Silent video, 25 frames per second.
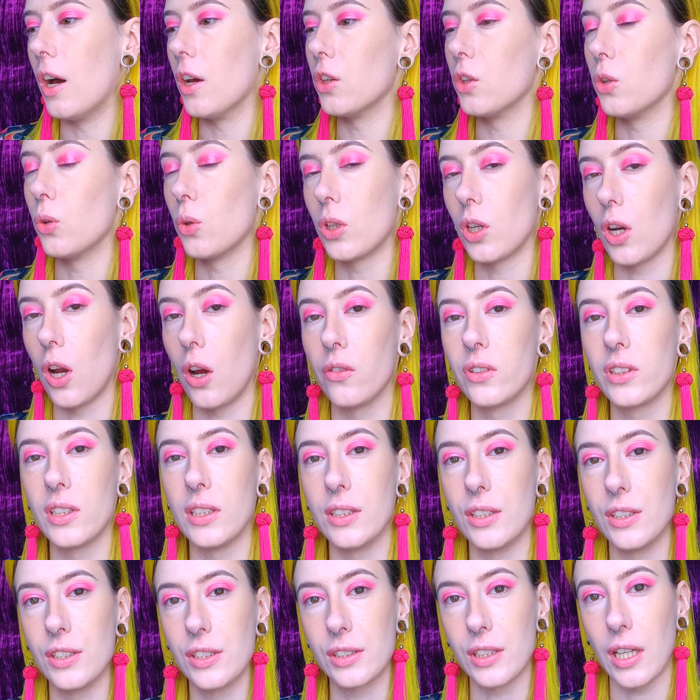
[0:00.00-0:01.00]
You can
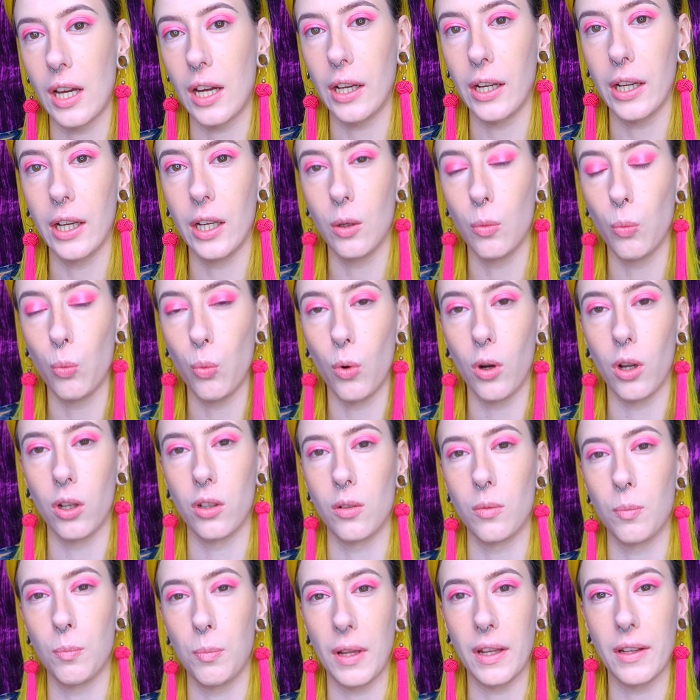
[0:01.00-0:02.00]
obviously decide
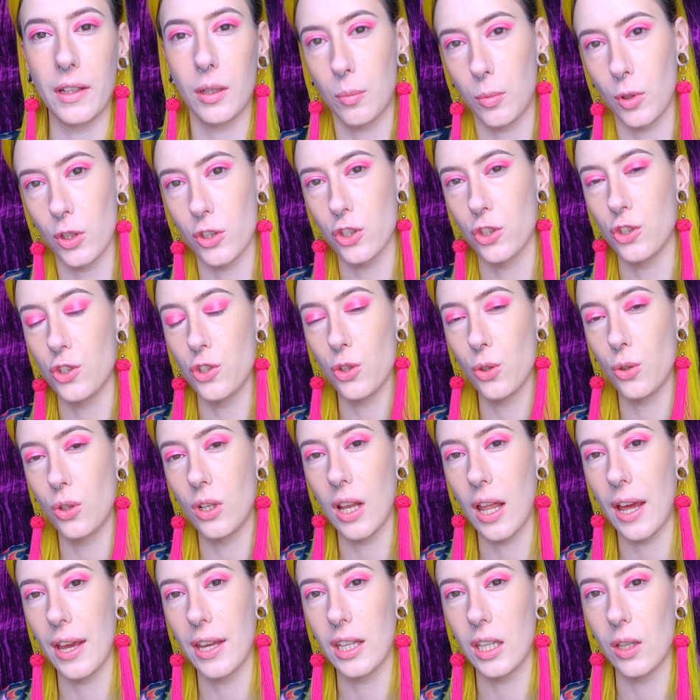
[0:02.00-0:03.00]
what blending brushes you'd
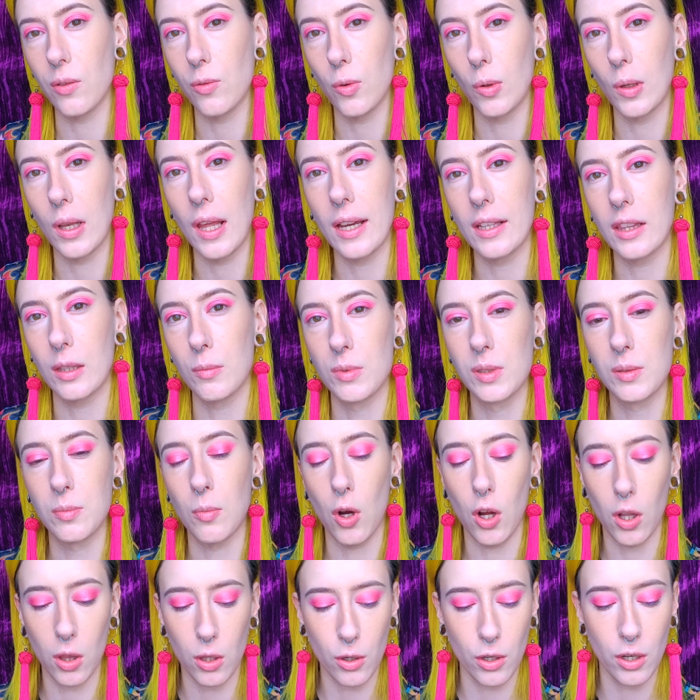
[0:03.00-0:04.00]
like. If you like them
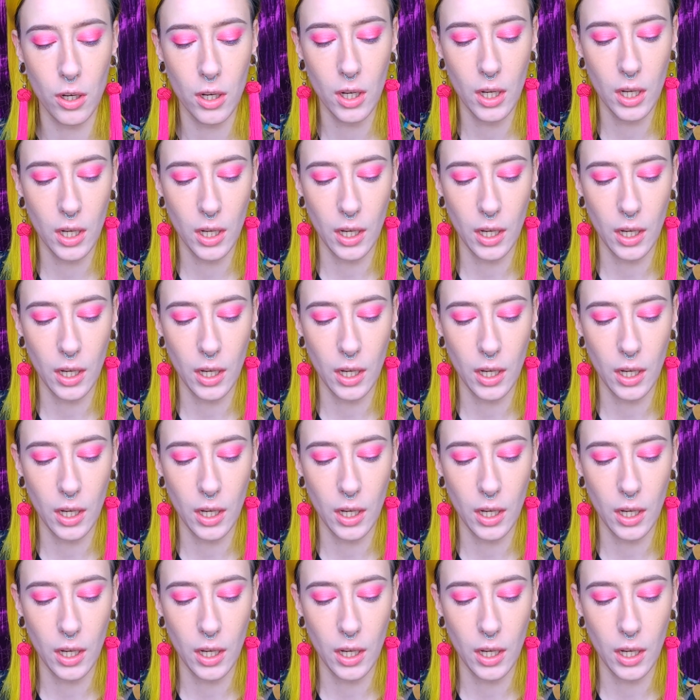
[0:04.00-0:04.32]
smaller,